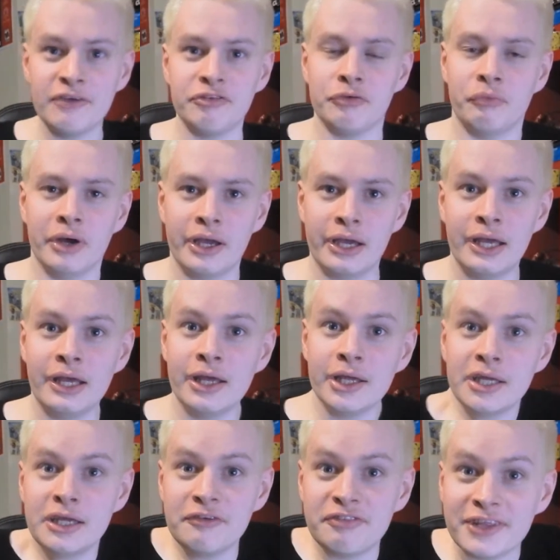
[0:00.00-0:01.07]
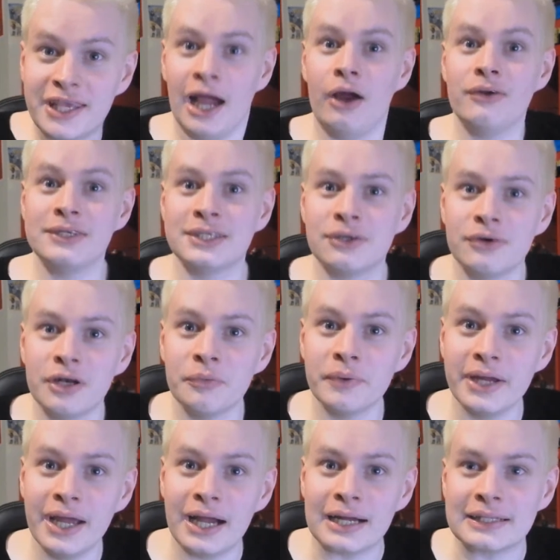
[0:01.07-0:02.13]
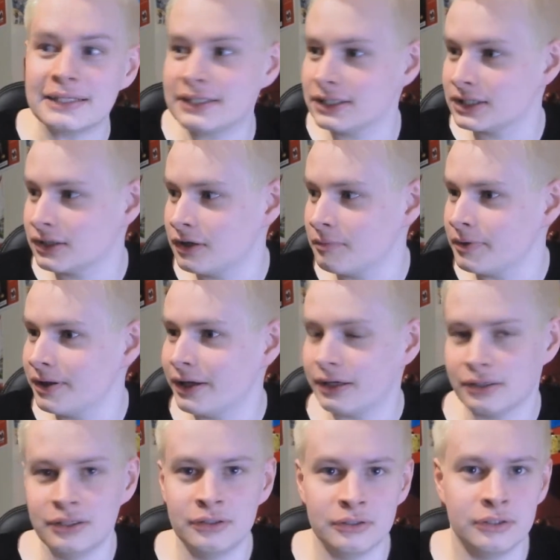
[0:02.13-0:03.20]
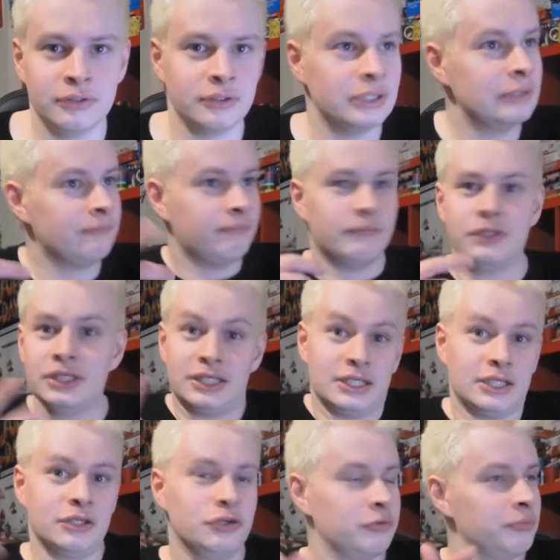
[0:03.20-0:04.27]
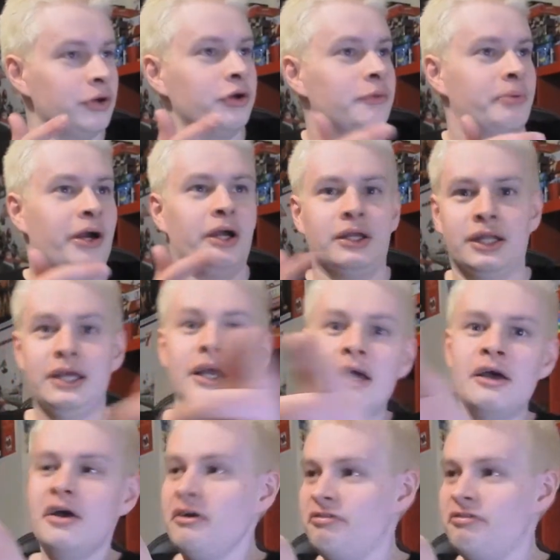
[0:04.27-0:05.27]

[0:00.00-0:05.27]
everywhere if the character's not going to react. He's just going to be like, oh, alright, this is the new mode apparently.